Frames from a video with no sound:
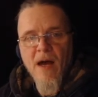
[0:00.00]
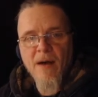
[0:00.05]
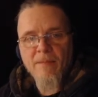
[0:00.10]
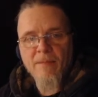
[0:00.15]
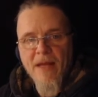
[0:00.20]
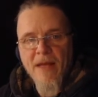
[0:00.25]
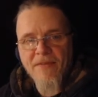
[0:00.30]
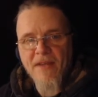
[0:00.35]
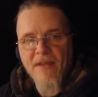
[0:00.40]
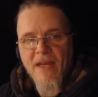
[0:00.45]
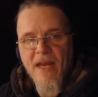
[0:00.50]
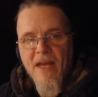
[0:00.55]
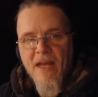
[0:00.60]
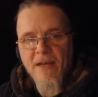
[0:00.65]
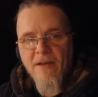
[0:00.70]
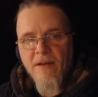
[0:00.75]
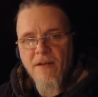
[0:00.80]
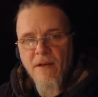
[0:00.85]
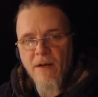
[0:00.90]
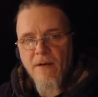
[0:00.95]
At the
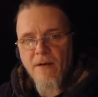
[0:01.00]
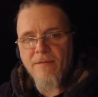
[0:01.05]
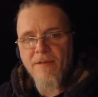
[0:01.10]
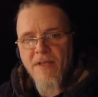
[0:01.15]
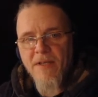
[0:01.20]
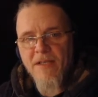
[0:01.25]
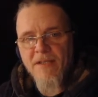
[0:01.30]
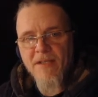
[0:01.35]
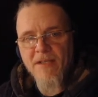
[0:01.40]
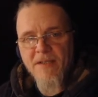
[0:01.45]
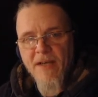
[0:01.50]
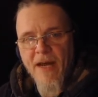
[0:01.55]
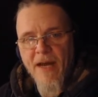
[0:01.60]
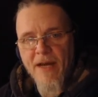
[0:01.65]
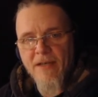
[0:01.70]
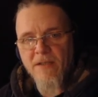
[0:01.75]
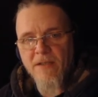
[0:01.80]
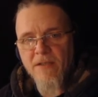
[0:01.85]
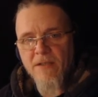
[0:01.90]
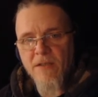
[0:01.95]
end of these
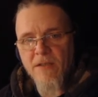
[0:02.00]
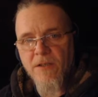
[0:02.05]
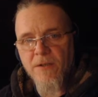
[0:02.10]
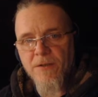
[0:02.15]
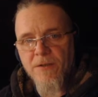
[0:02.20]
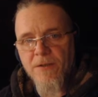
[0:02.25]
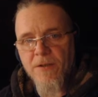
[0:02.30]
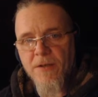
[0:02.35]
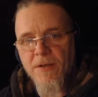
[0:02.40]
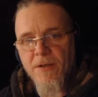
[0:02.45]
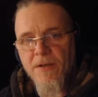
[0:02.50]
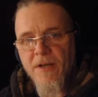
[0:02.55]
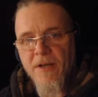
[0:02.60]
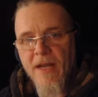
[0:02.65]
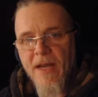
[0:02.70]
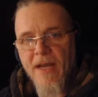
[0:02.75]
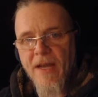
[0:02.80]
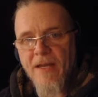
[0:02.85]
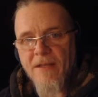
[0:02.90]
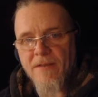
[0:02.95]
attacks, your turn
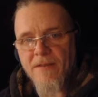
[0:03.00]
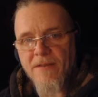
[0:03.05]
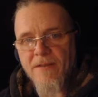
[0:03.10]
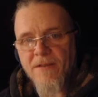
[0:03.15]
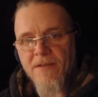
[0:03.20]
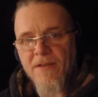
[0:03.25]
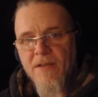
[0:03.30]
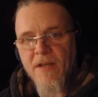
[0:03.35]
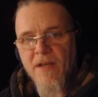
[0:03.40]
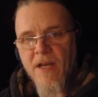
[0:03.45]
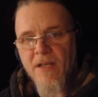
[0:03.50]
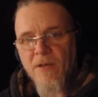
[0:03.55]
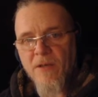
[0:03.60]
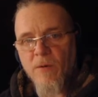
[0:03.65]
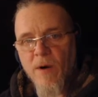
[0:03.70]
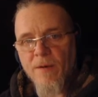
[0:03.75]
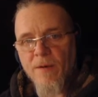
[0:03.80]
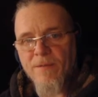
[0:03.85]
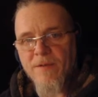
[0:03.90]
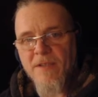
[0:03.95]
ends and you
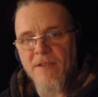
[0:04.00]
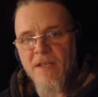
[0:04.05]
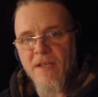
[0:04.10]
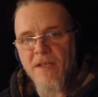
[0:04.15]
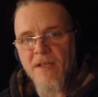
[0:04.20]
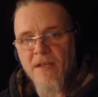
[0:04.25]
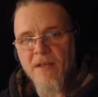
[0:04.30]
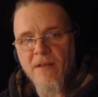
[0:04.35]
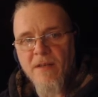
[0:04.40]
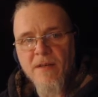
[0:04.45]
are fatigued.